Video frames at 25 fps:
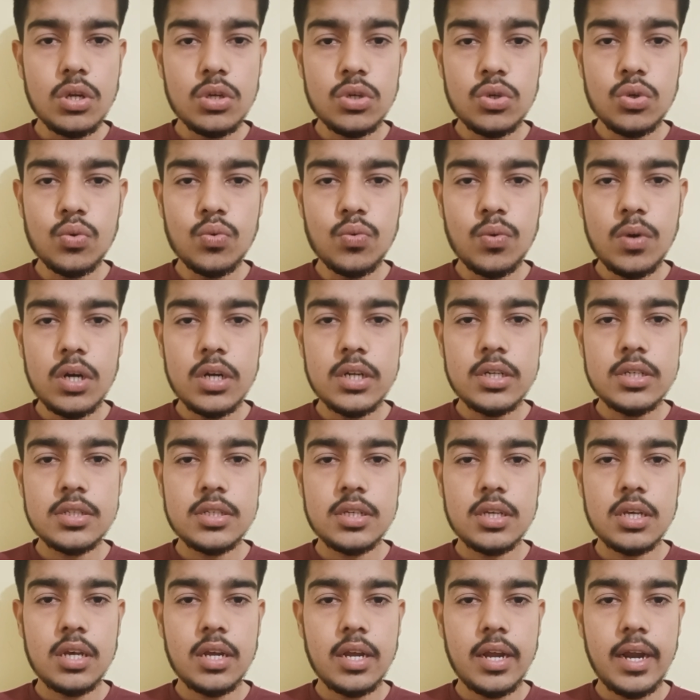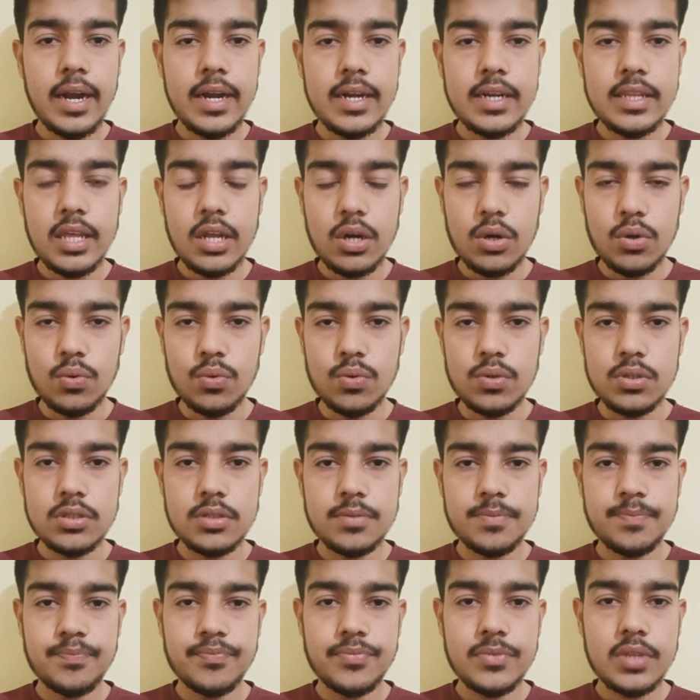two words and their roots.
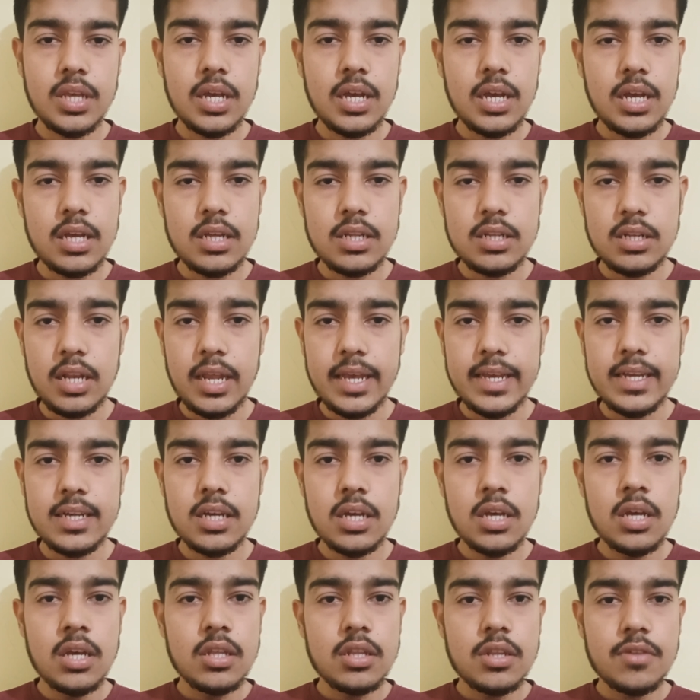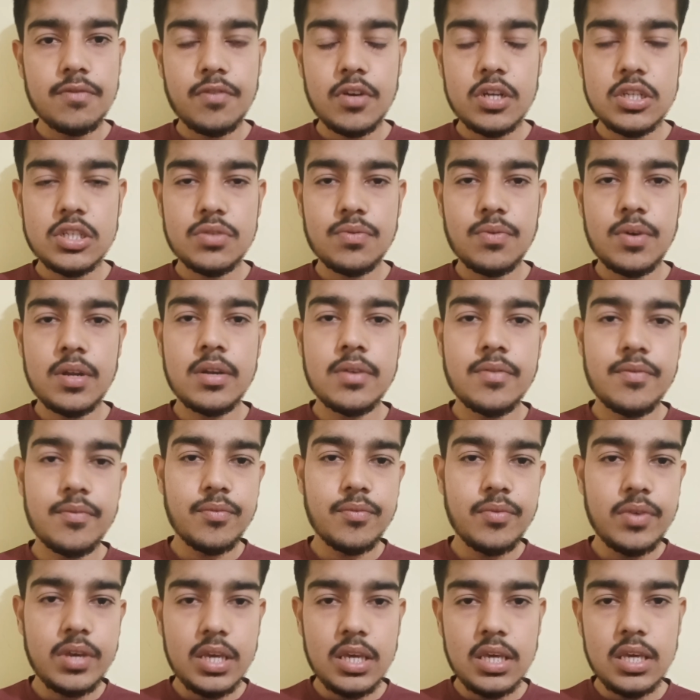Like the first one
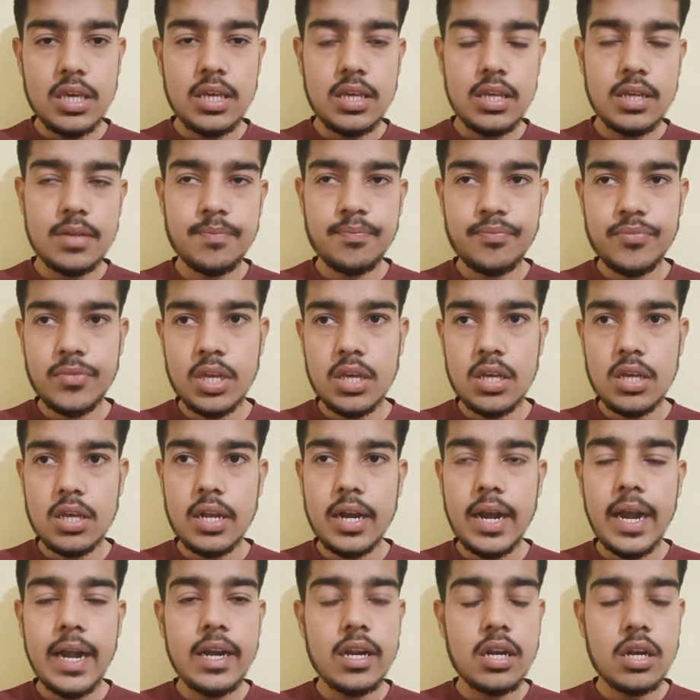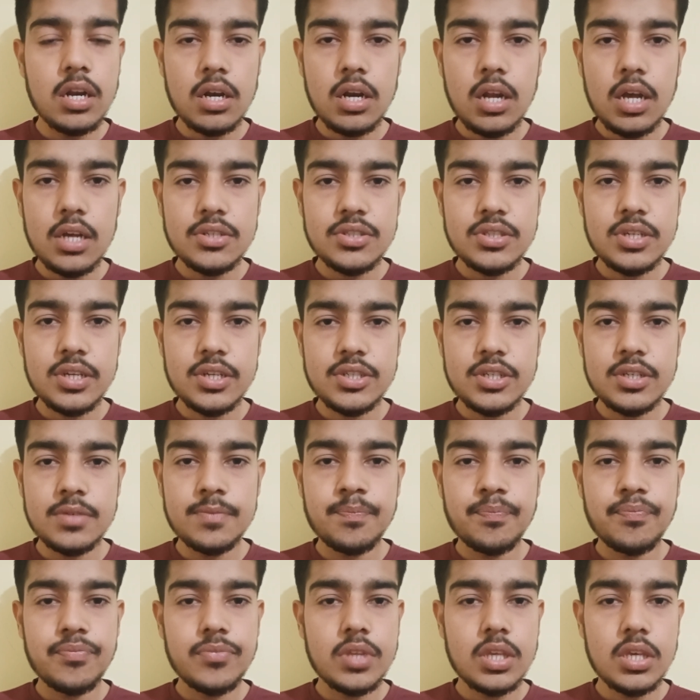we read in our last session,
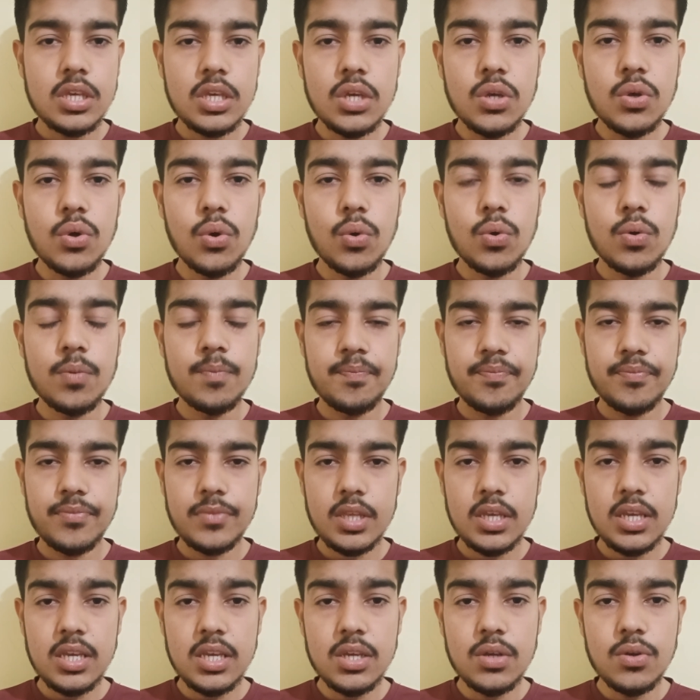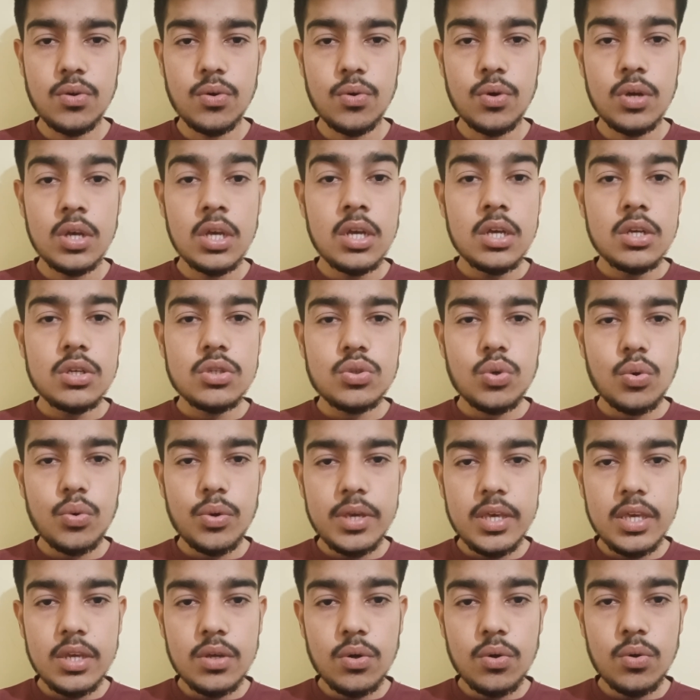ego. So
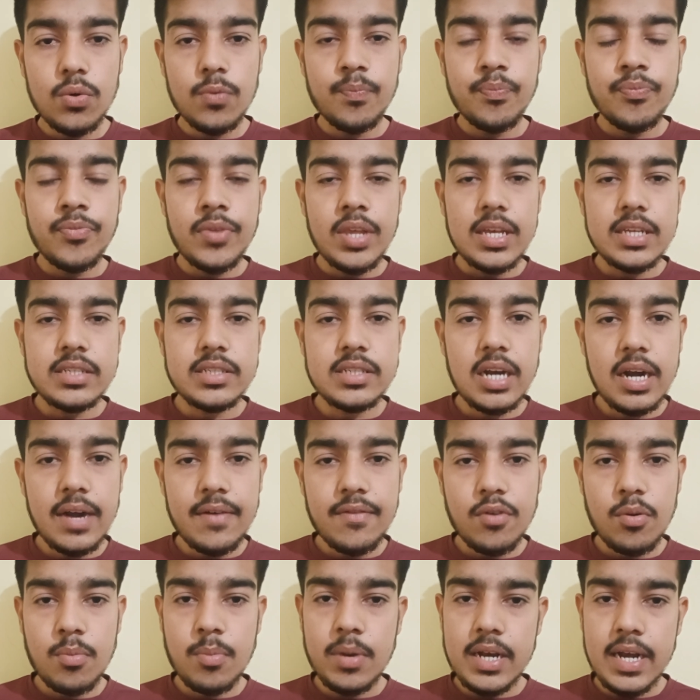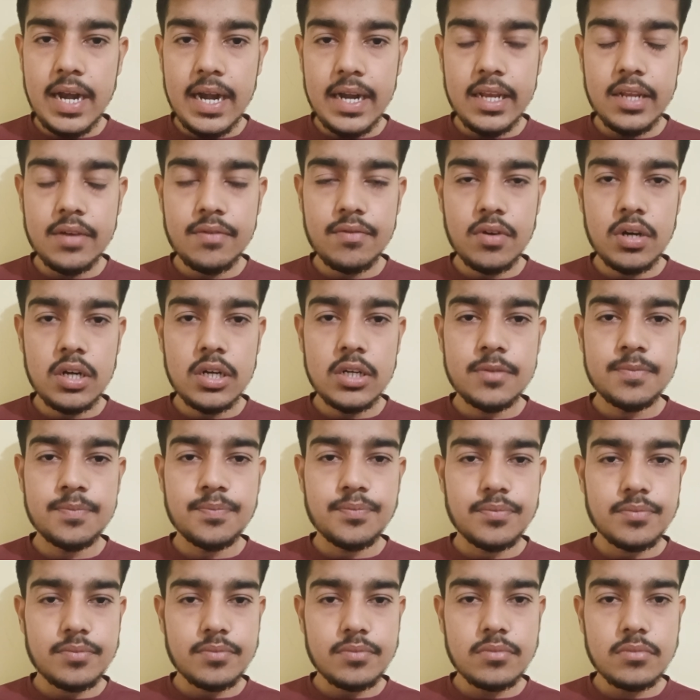ego is derived from a Latin word.
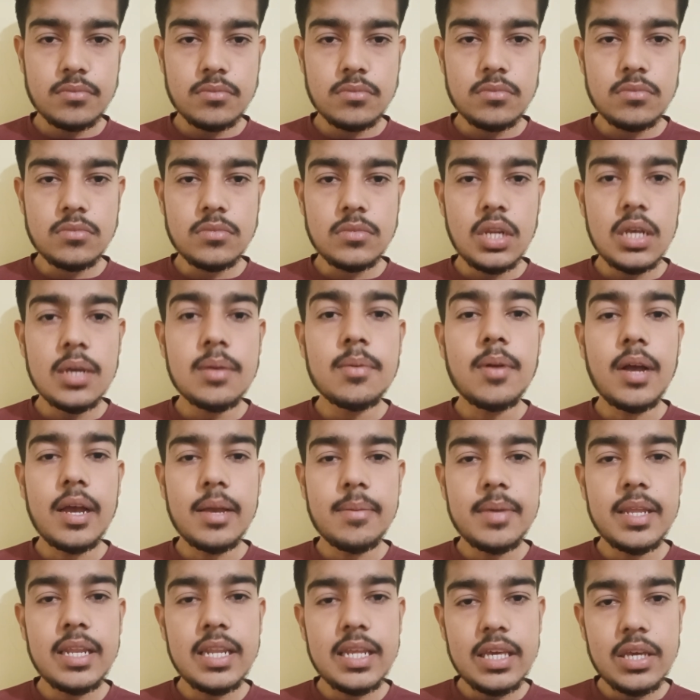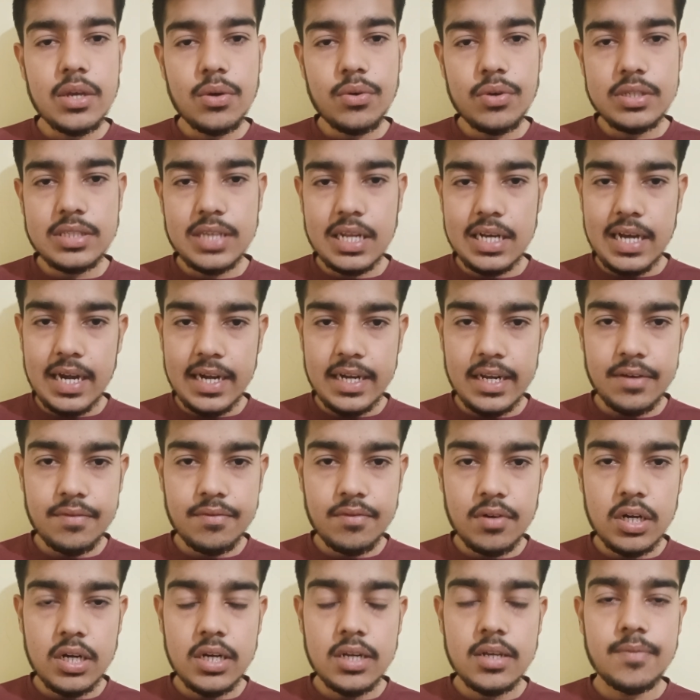Ego is a Latin
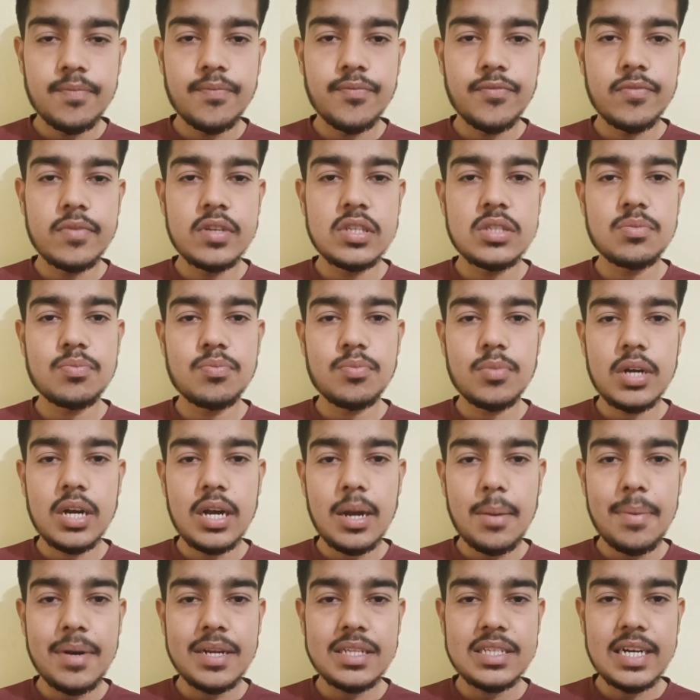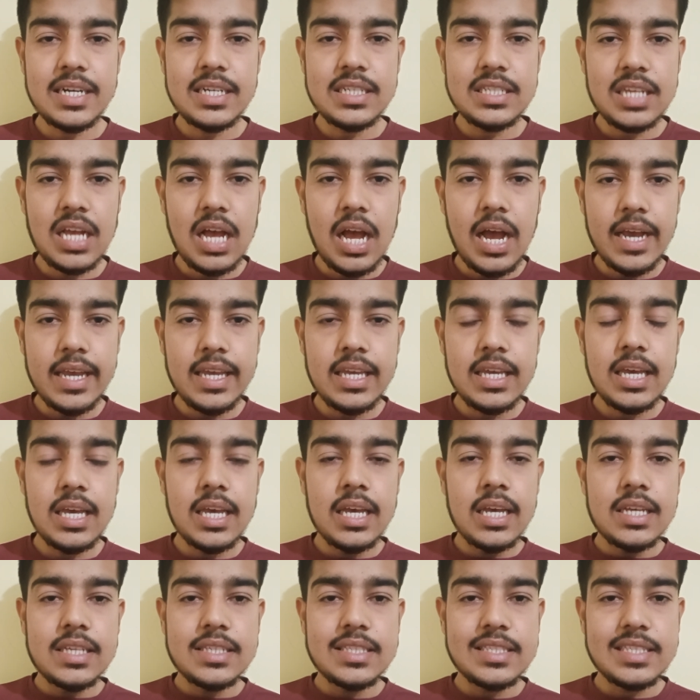word which represents I,
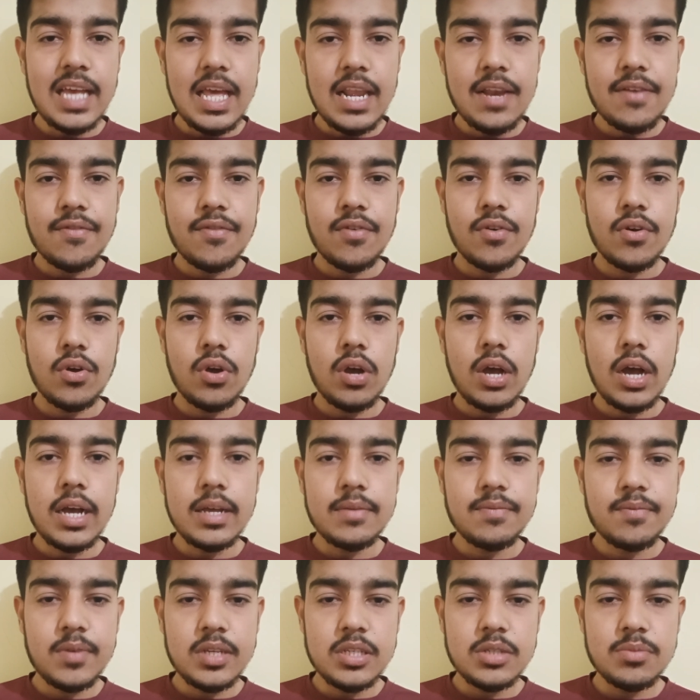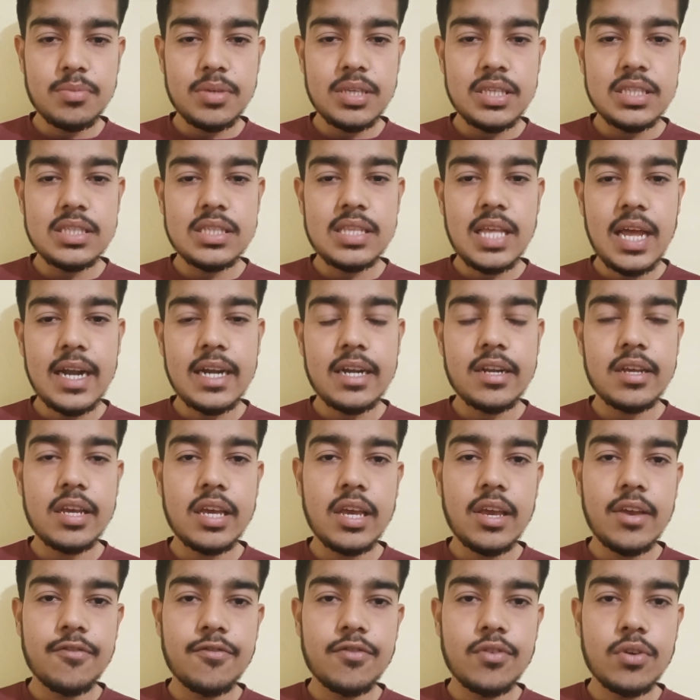self, which means that
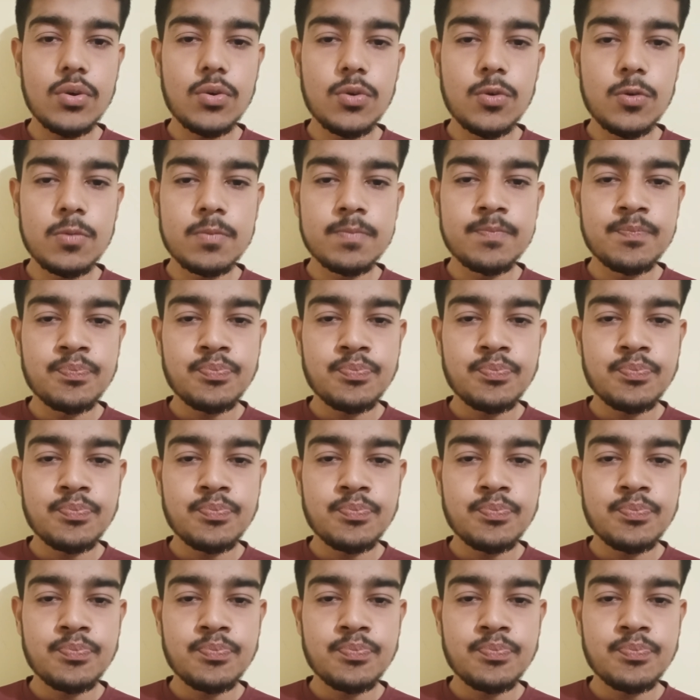if you